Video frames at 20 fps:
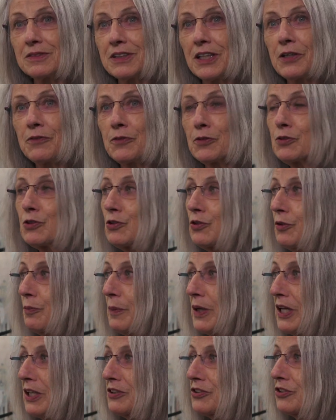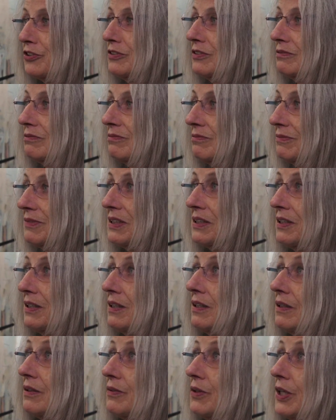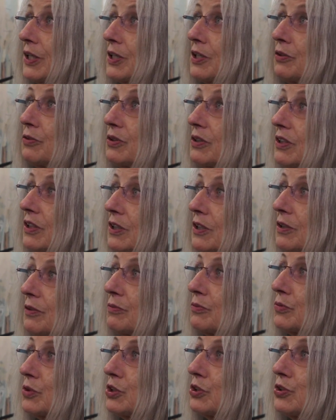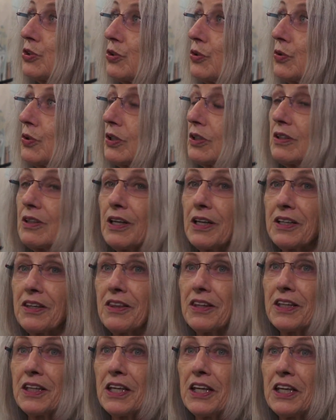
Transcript: never to imagine they could uh, restore it like they